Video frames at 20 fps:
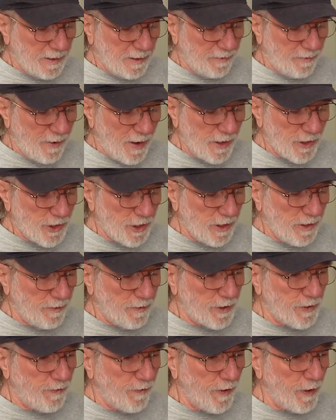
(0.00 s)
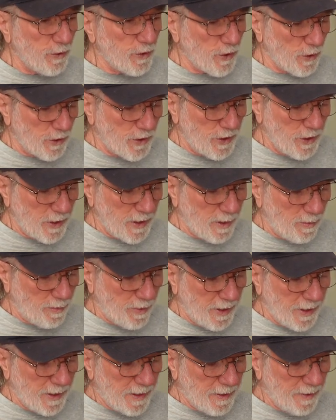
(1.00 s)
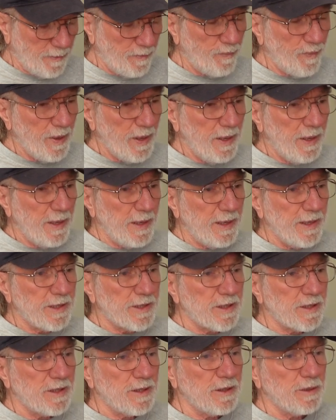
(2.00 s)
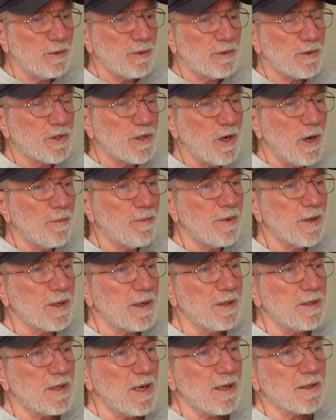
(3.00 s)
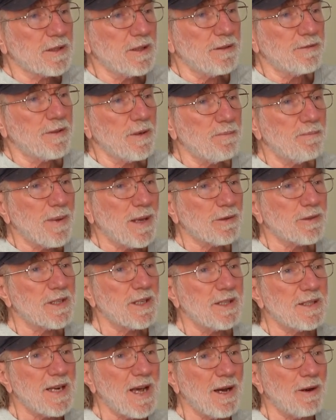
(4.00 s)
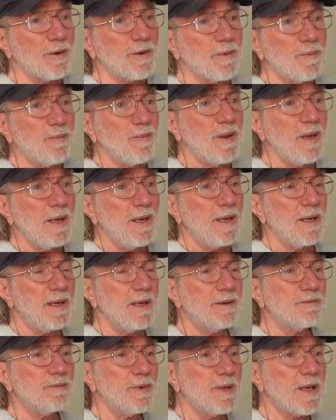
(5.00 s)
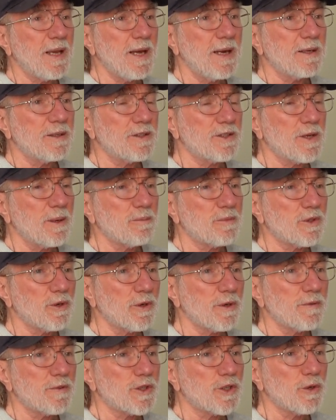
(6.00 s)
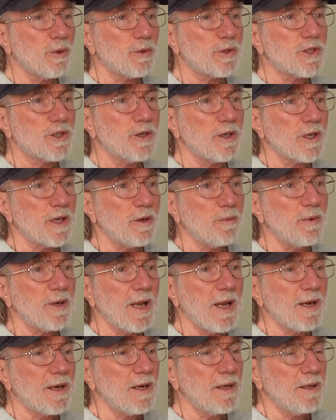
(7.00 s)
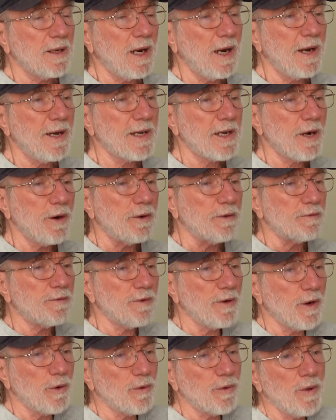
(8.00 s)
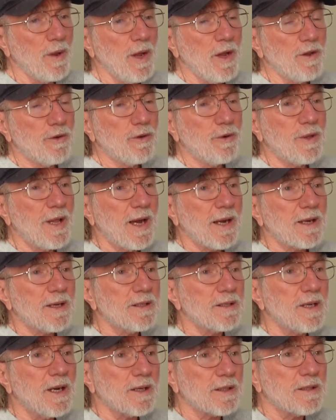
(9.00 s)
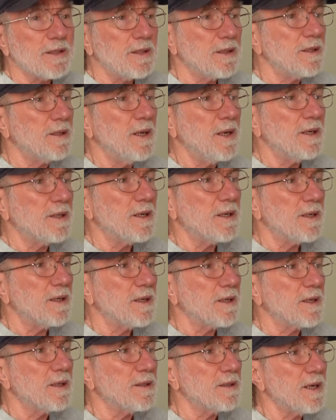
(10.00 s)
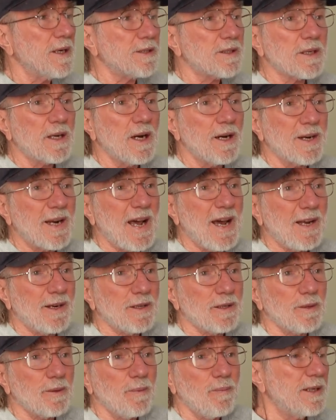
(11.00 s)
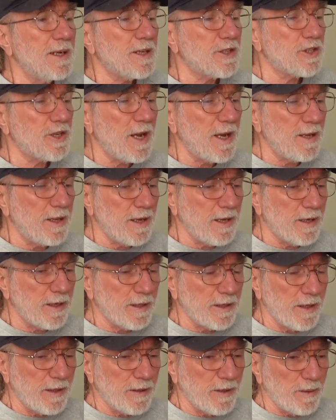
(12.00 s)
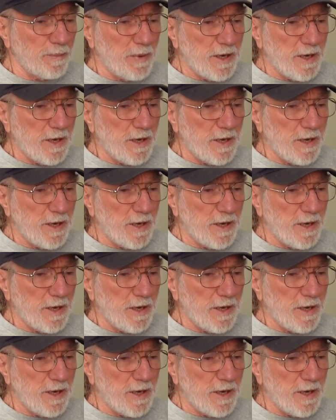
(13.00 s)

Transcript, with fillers: The function of a fuse or circuit breaker is to stop the conductor from melting down if we get some sort of a short circuit, we get a high current flow through that conductor that the conductor can't handle. Let's say the, the, the